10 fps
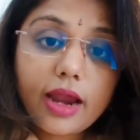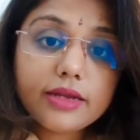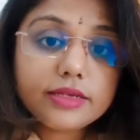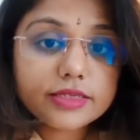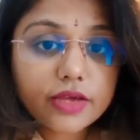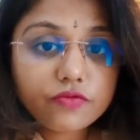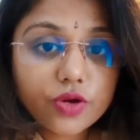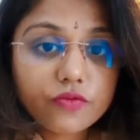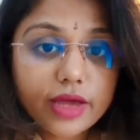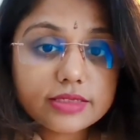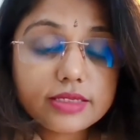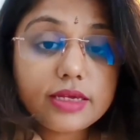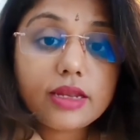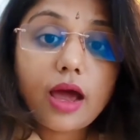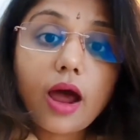and the typhoid
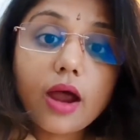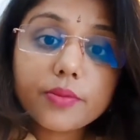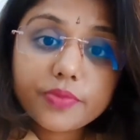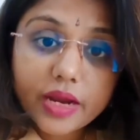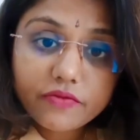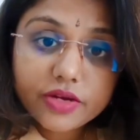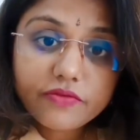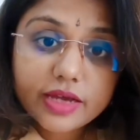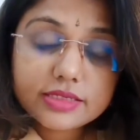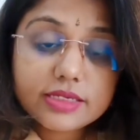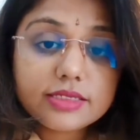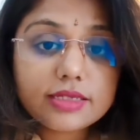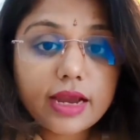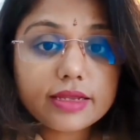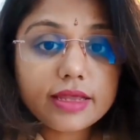vaccine, are private
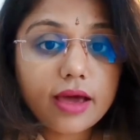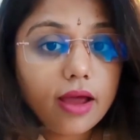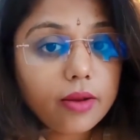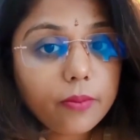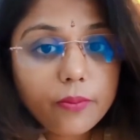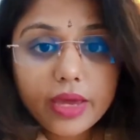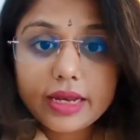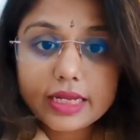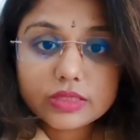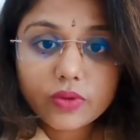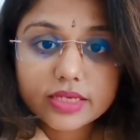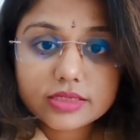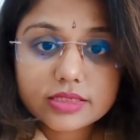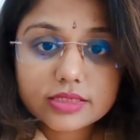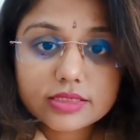vaccines and they are painless
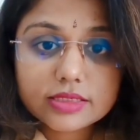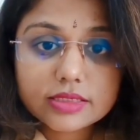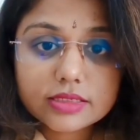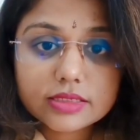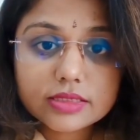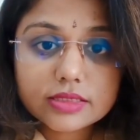vaccines.